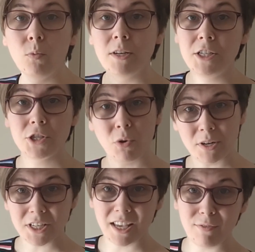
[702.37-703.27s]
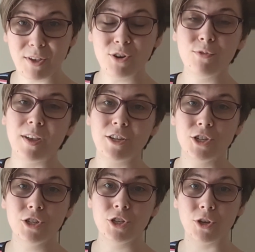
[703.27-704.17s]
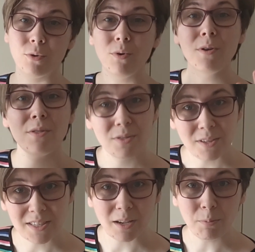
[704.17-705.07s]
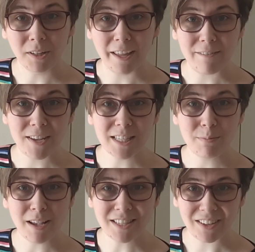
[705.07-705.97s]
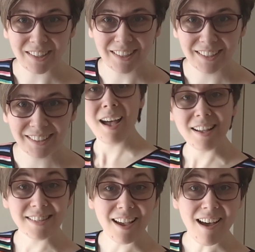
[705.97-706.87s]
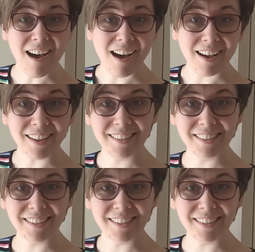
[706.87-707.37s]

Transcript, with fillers: which is going to give innervation to the subclavius muscle. Huzzah!